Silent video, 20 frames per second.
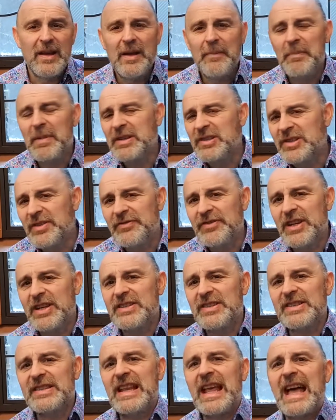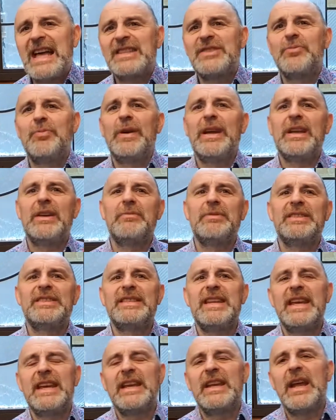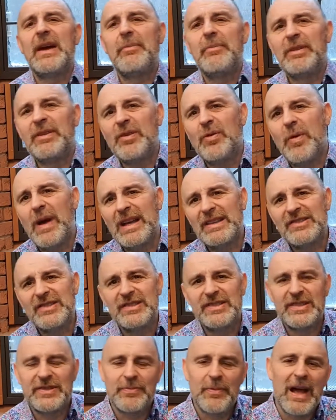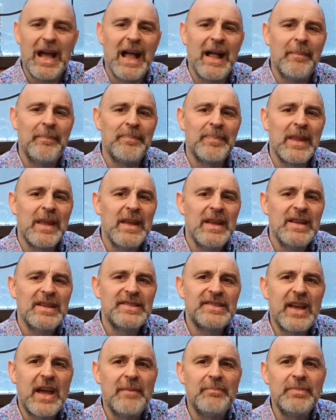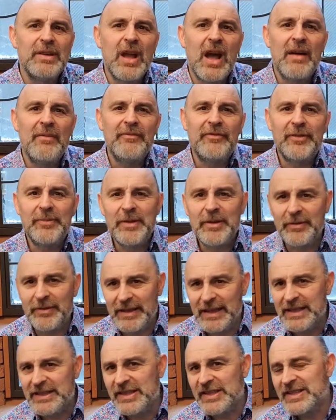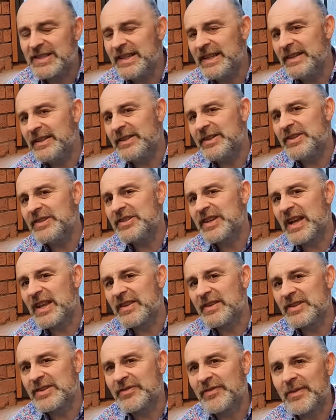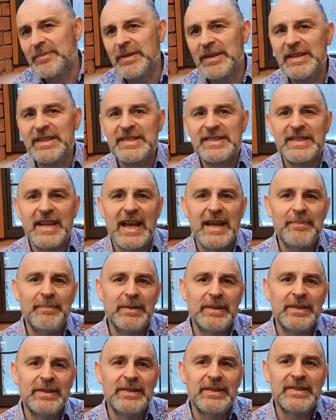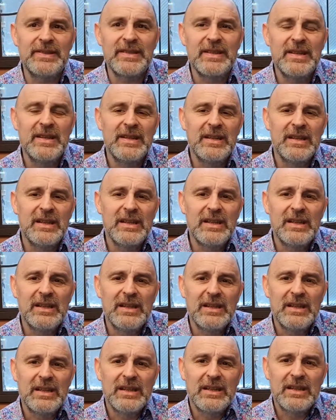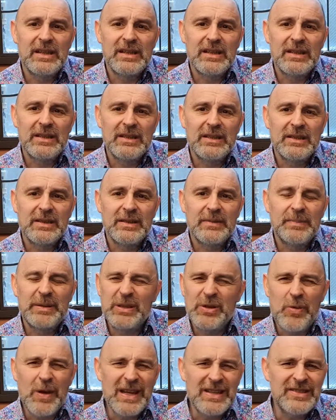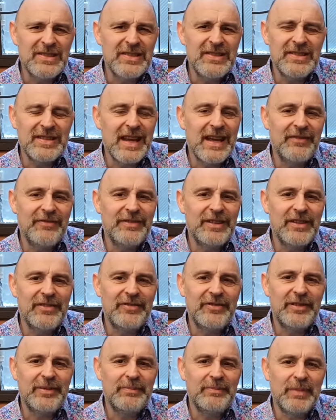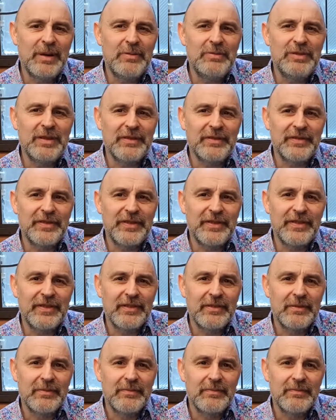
Much of Jesus' last week was taken up with questions as well. Some come from the religious leaders, others from the disciples. But questions have different motives.